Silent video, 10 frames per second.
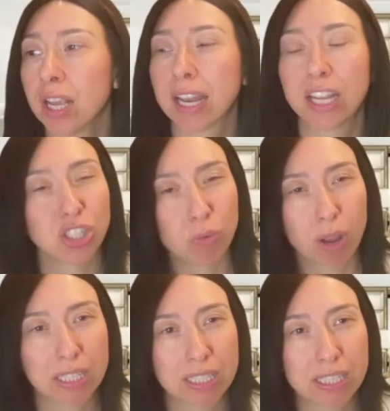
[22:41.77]
getting new
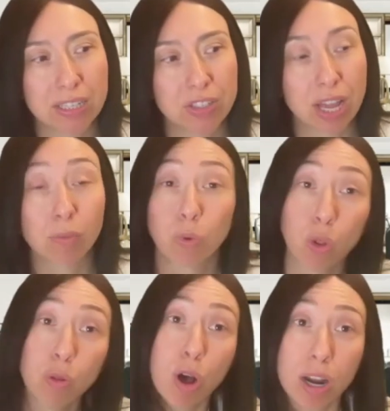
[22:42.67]
ideas, and
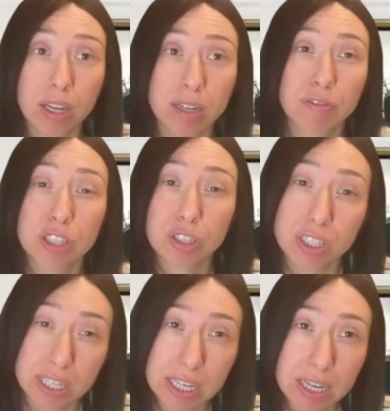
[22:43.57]
role modeling for your
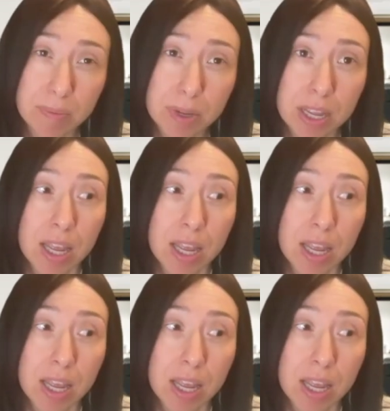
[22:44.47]
team.